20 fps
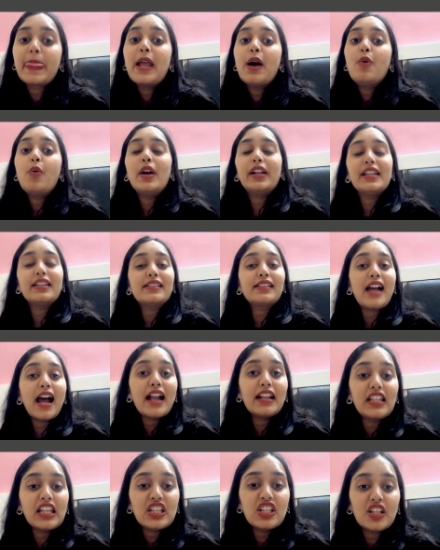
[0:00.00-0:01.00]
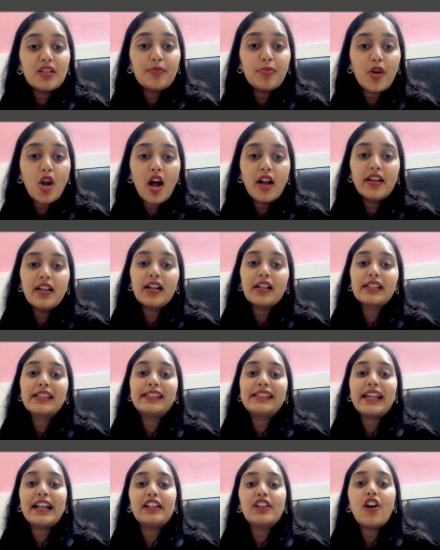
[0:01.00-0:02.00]
What is Cartesian product?
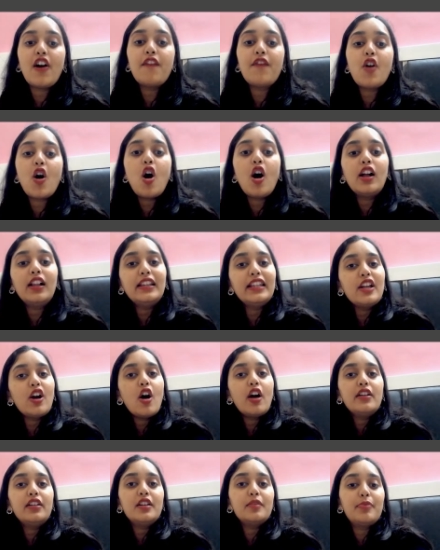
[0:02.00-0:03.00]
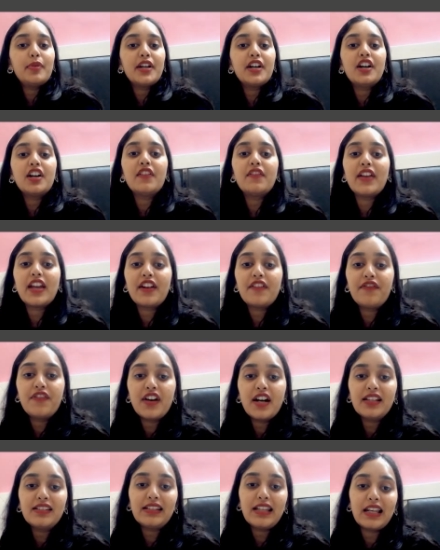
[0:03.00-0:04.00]
Set of all the ordered pair where
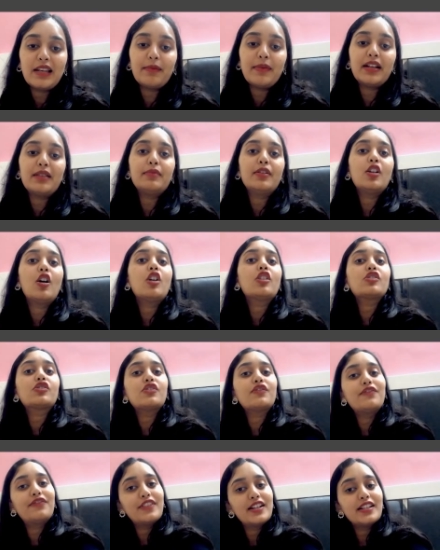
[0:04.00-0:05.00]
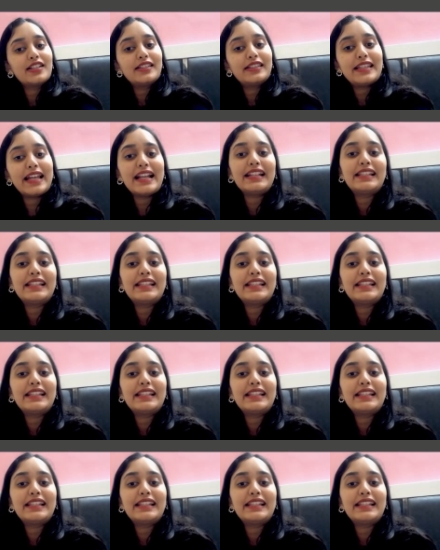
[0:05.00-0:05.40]
first element belongs to first set,